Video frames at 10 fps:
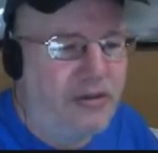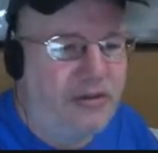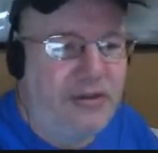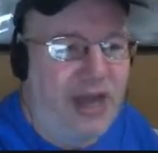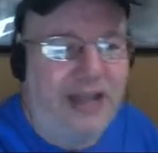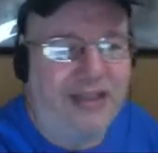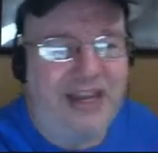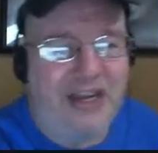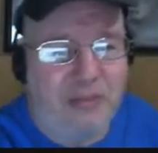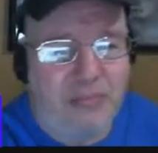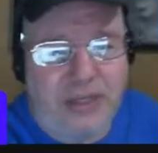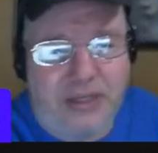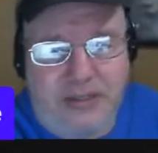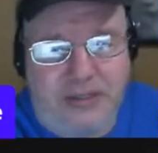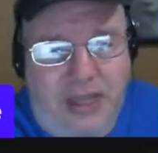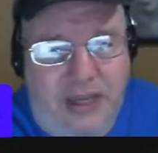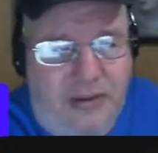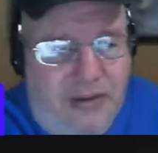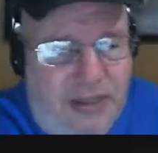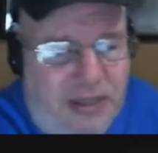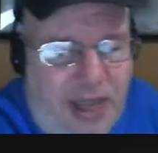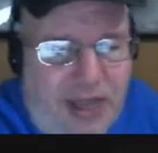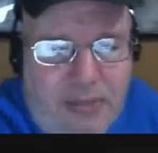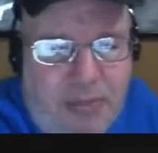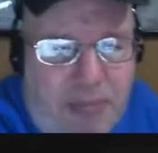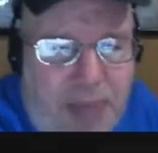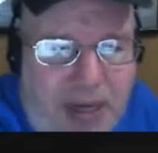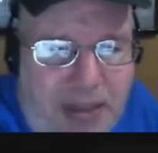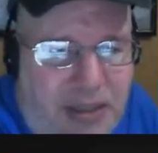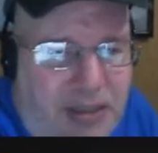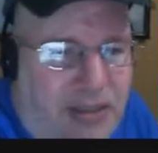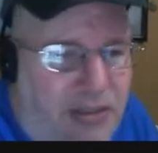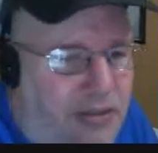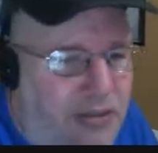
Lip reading: not letting him because he hasn't been paying attention